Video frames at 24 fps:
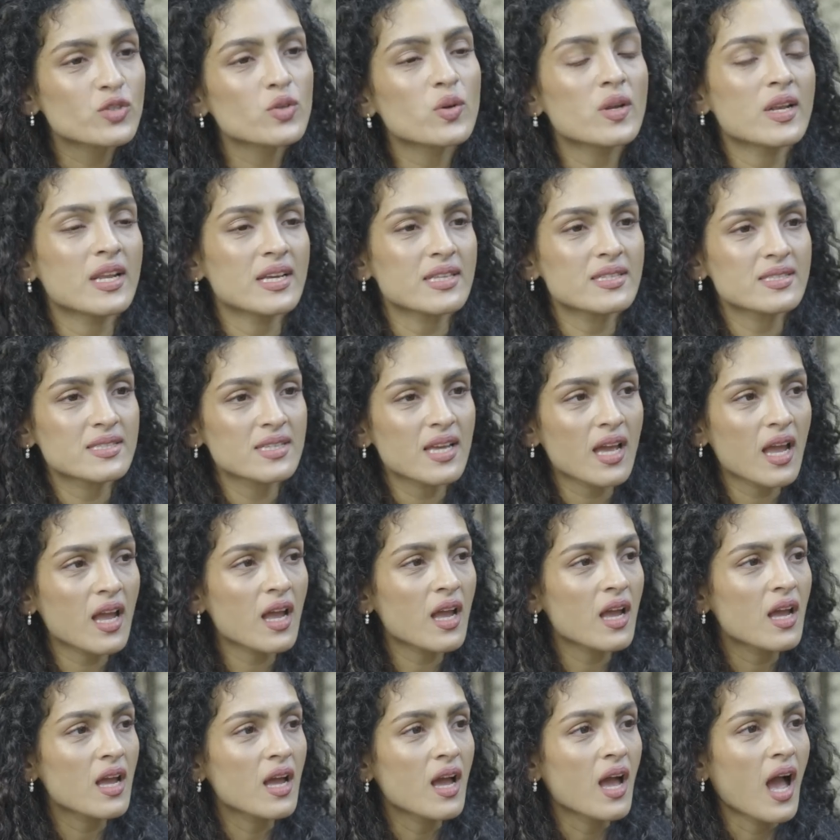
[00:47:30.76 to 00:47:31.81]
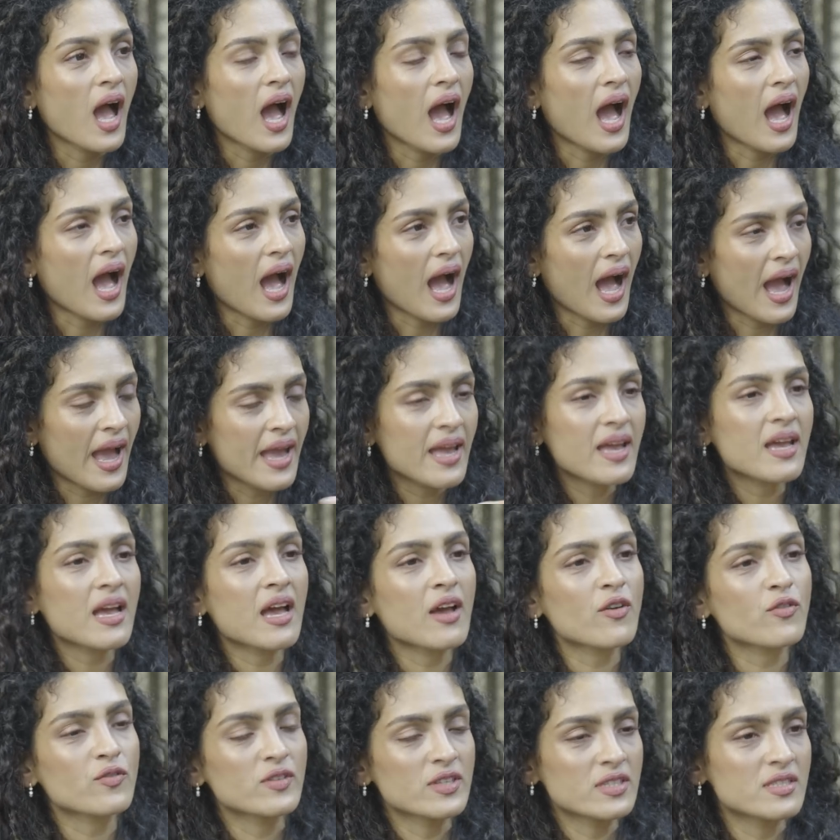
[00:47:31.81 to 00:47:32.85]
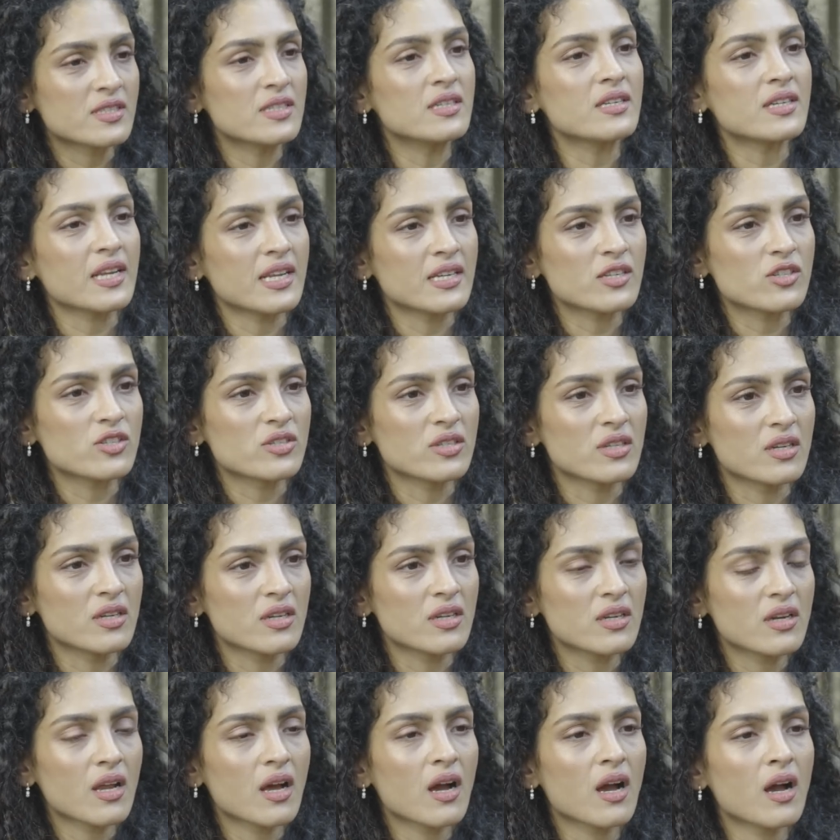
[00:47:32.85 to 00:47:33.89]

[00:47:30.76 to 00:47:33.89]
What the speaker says: So let's say I have this intention.